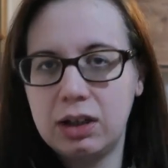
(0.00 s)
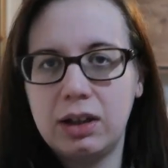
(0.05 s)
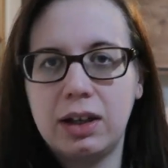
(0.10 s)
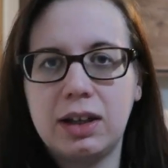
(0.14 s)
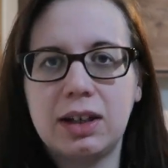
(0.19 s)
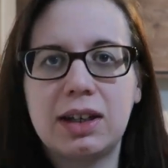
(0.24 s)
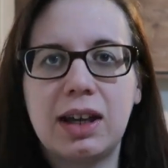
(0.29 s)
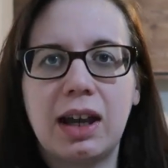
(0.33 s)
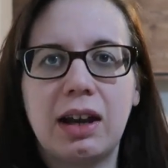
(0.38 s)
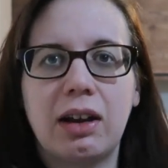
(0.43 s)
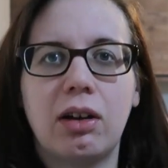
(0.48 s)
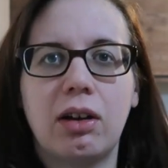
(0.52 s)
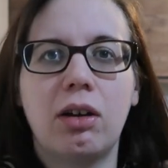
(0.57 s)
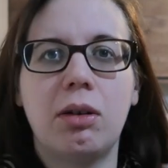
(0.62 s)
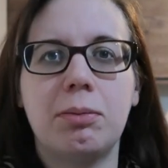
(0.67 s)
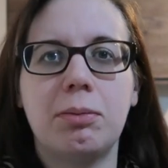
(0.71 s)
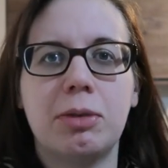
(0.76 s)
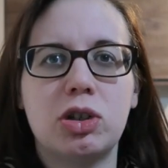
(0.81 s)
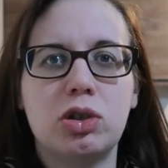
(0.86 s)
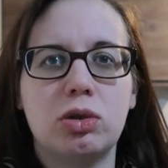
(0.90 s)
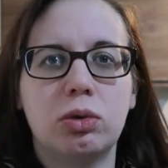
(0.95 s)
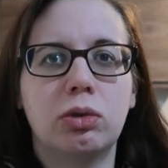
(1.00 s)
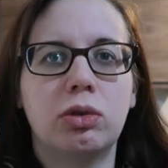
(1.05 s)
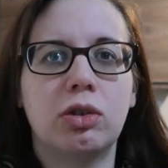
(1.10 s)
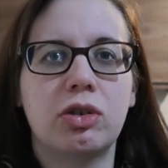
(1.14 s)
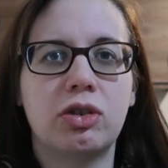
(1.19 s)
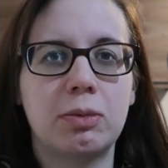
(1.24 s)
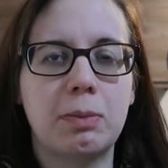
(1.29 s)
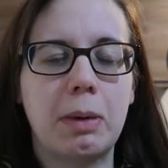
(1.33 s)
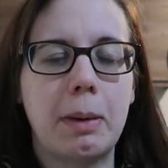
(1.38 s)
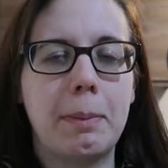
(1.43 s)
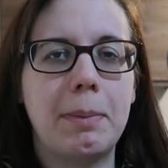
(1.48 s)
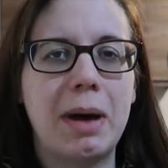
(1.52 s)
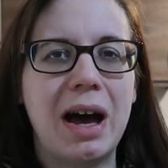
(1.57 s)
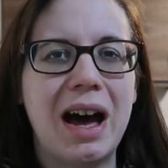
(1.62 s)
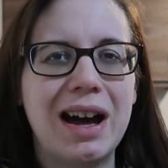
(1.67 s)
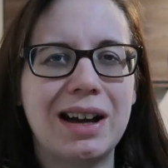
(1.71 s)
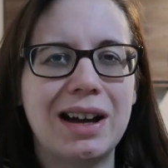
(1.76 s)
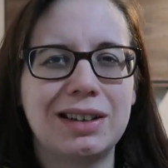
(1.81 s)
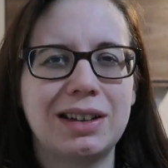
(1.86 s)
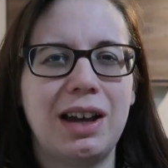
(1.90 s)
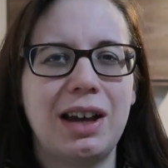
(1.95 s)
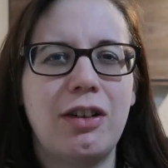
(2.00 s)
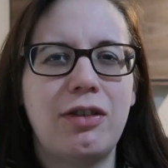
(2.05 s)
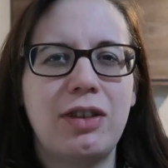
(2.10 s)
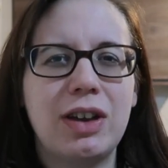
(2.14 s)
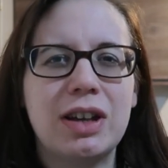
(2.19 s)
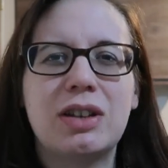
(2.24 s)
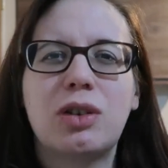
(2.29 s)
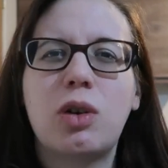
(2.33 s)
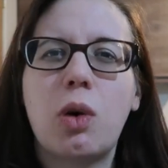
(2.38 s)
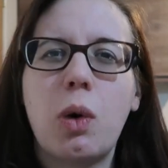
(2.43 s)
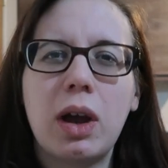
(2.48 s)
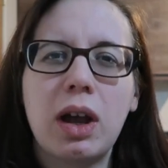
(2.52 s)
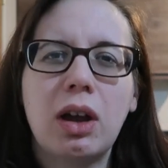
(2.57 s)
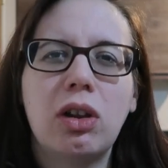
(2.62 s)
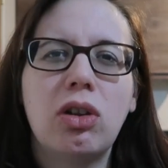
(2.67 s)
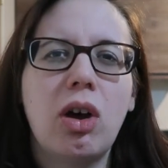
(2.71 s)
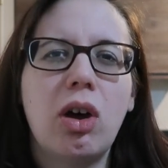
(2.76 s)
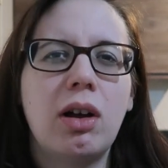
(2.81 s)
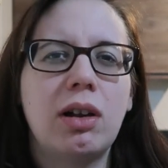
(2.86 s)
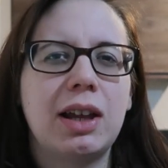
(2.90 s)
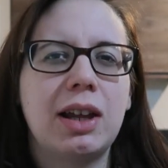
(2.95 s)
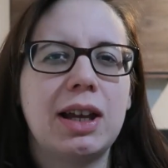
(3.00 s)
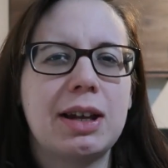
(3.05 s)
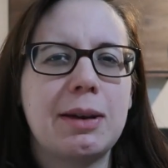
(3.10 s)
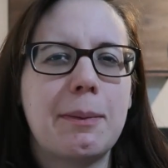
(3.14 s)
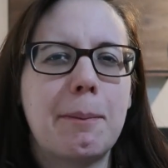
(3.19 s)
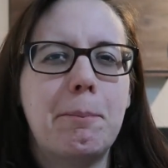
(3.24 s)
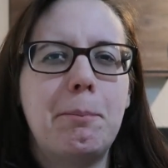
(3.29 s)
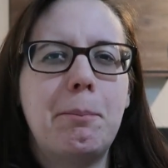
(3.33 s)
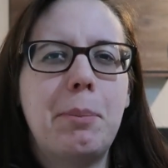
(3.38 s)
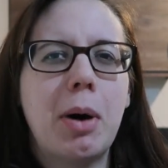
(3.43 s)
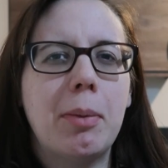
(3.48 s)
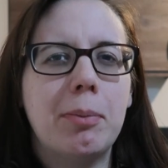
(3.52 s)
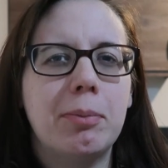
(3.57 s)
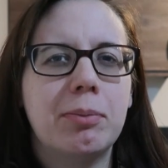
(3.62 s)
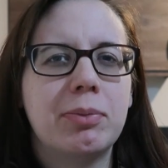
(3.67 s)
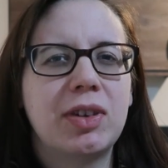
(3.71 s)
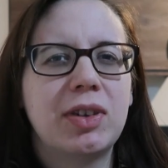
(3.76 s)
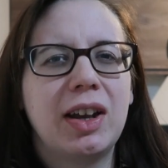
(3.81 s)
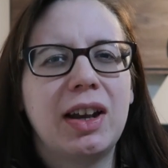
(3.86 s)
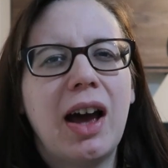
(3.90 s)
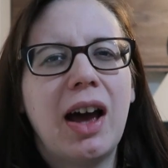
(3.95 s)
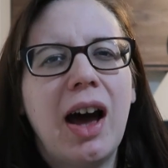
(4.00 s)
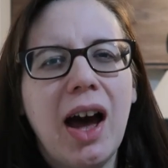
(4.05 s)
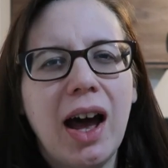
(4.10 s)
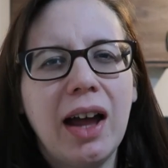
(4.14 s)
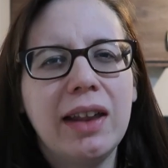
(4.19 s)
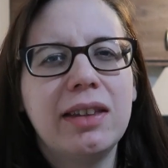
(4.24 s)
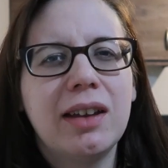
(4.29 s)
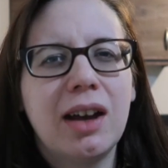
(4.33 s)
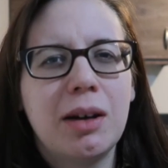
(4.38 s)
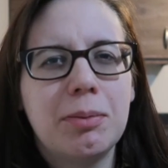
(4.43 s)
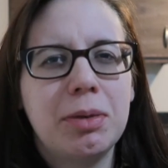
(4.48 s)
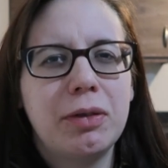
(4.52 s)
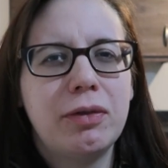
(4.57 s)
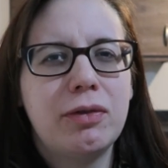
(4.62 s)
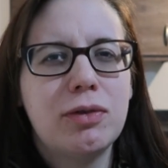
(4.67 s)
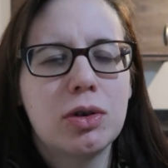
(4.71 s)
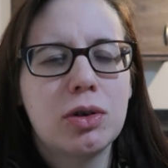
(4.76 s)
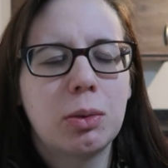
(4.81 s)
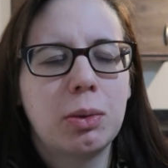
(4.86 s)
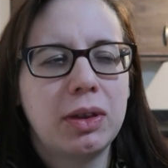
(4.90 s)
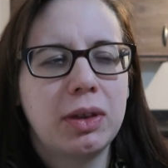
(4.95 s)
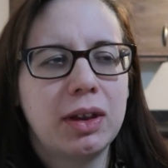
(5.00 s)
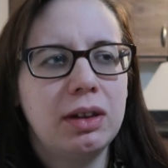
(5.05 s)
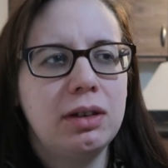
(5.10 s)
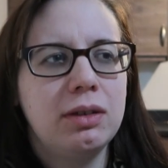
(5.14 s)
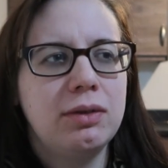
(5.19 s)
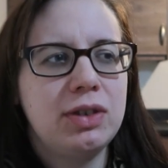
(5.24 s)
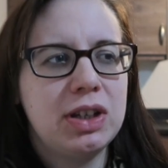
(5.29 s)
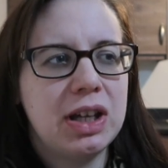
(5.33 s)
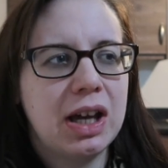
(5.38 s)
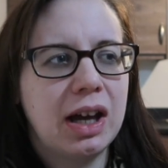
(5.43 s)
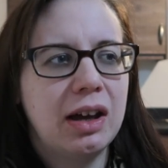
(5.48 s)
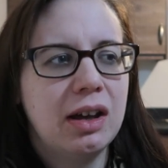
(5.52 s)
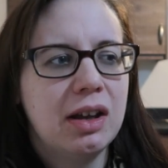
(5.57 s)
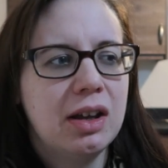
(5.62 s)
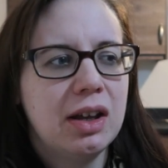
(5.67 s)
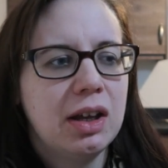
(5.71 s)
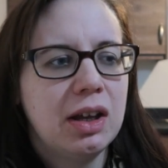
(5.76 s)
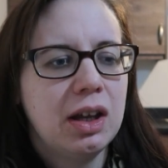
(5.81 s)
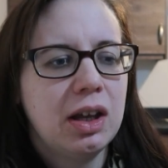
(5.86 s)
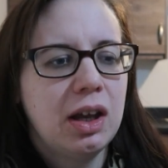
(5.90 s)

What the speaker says: like kind of up my shoulders and my back, I've had quite a lot of like bumps, and I had that before with Olivia,